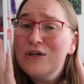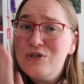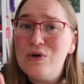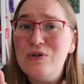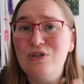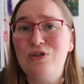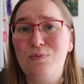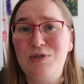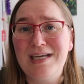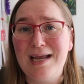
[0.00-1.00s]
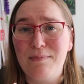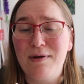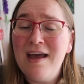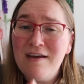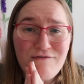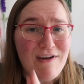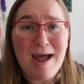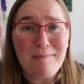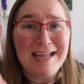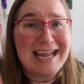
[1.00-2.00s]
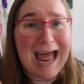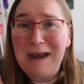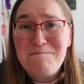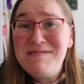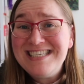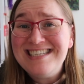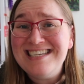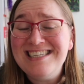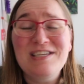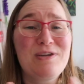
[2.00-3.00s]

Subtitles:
to the Super Cheap family and business.